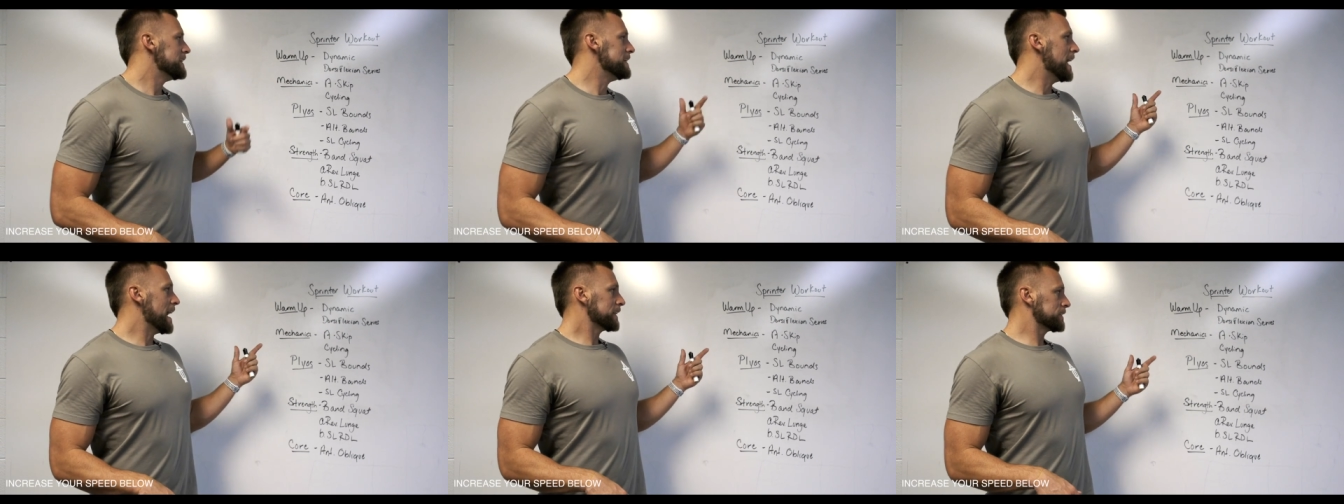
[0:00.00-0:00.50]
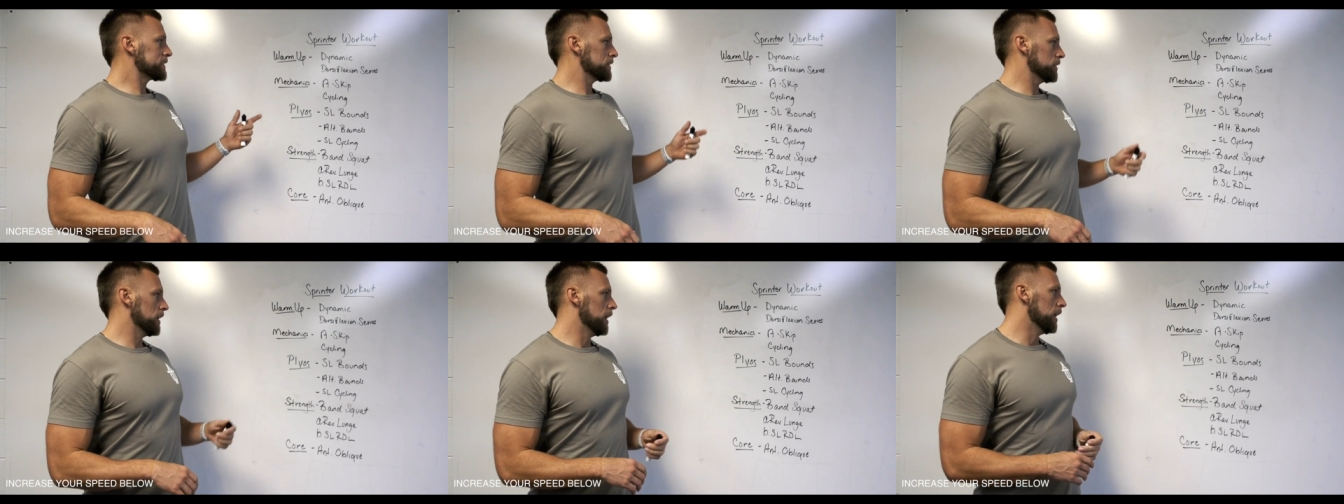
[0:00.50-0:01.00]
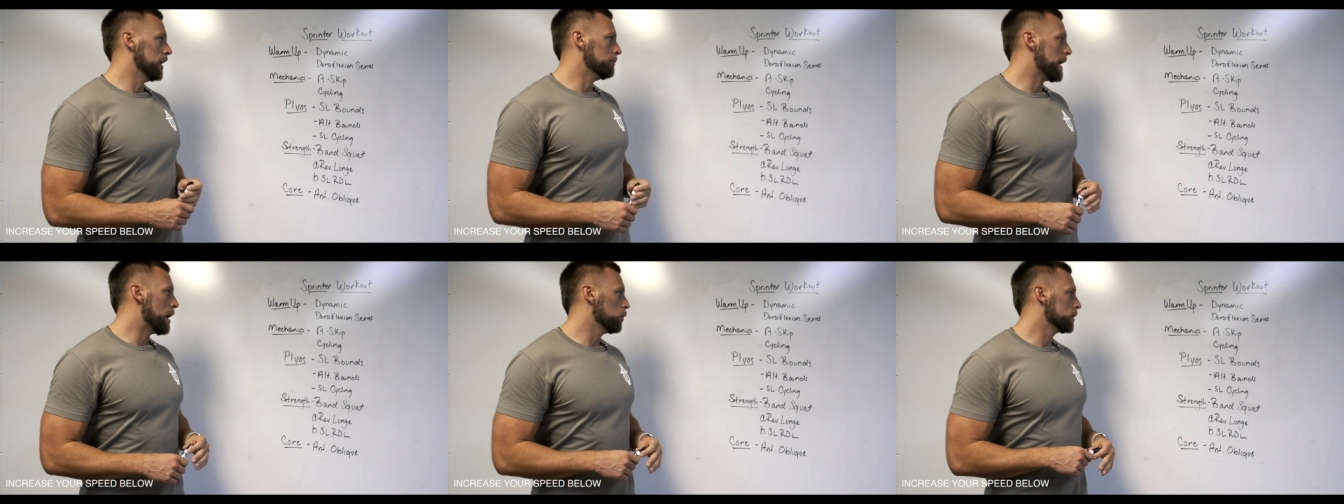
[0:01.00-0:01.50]
Next,
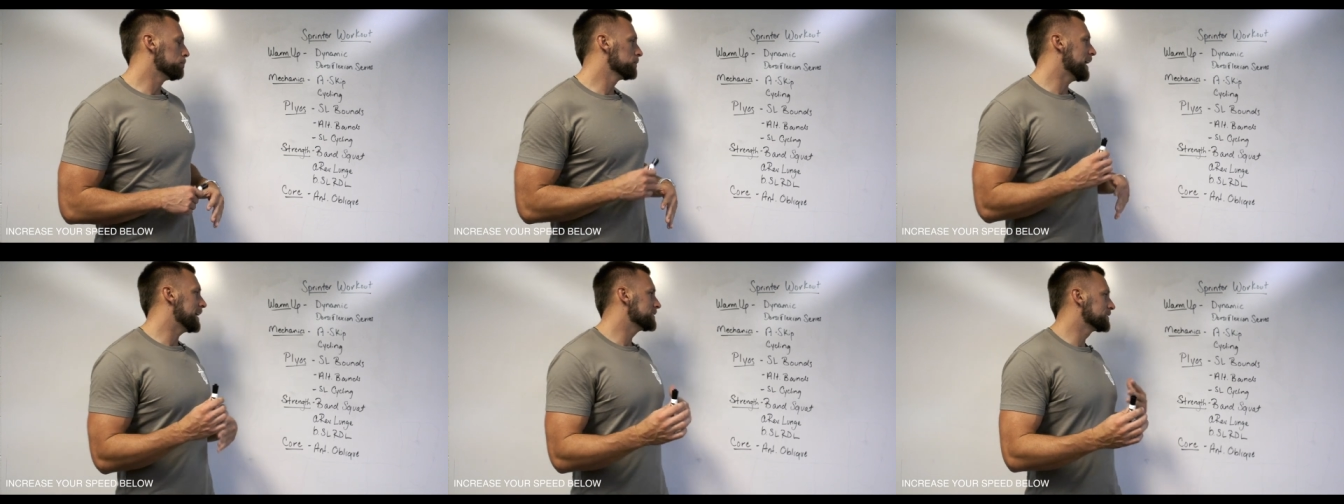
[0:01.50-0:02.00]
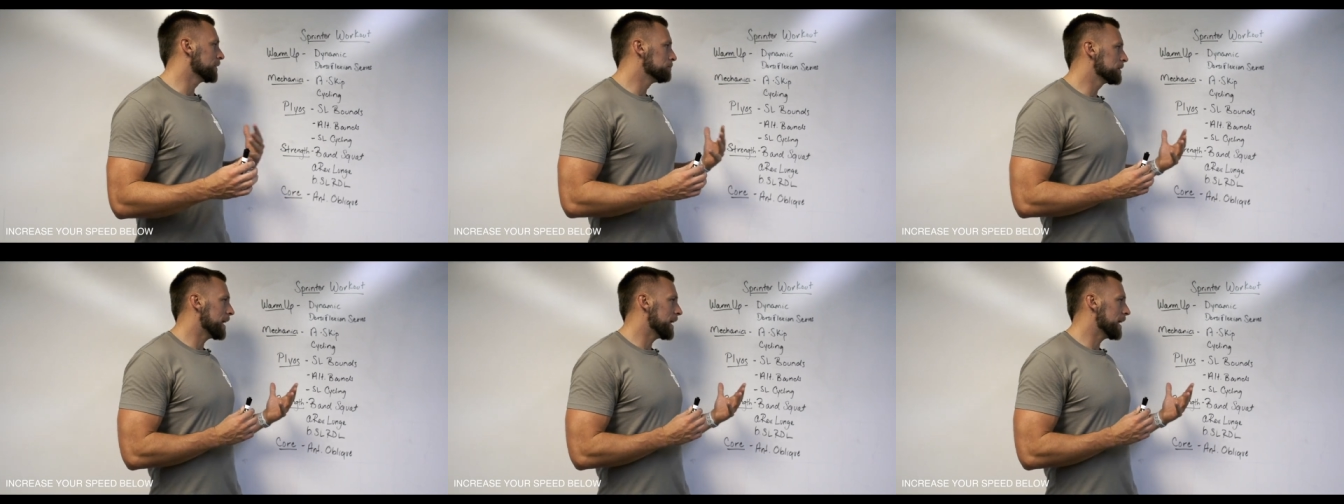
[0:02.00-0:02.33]
I would apply some